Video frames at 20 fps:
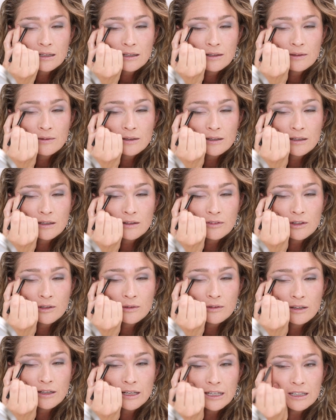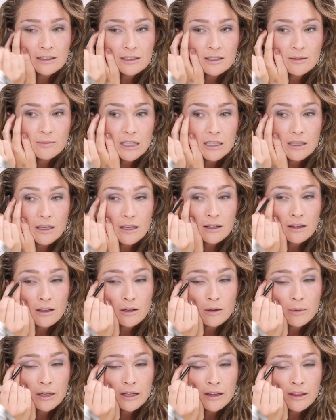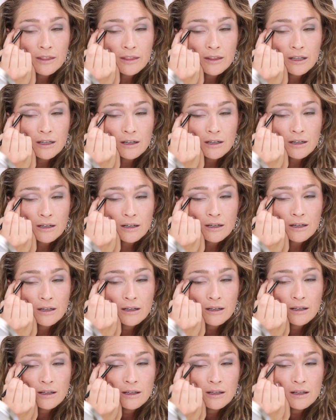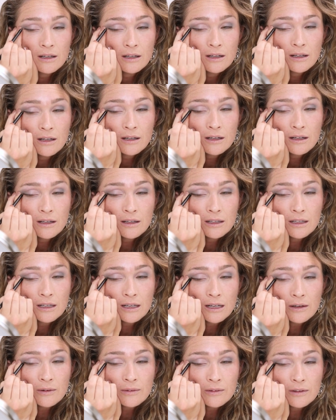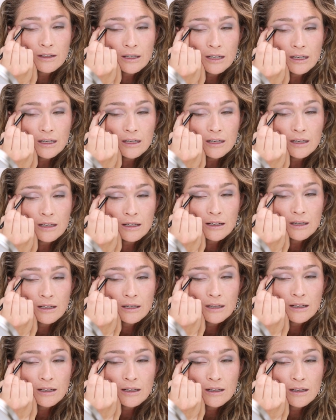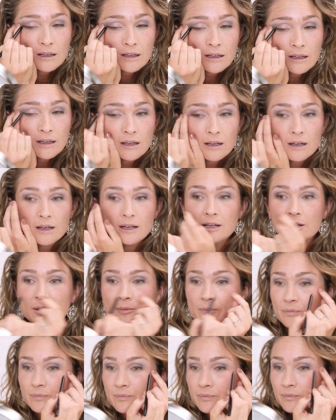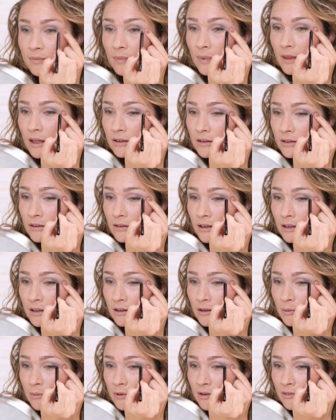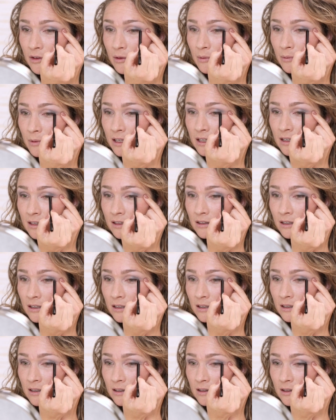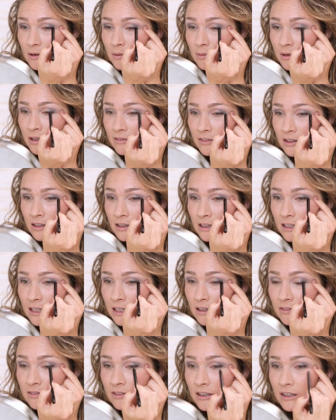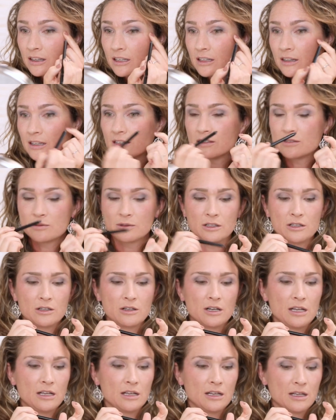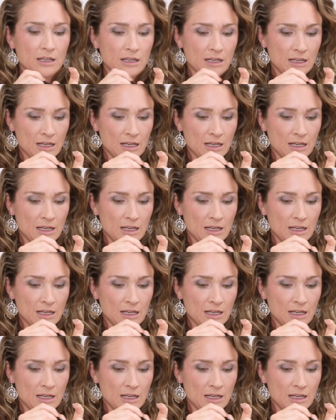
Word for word: You can, if you would like to make it a little bit thicker on the outside um, to create a little bit of a winged look, a little bit of a lift. I think that's really great.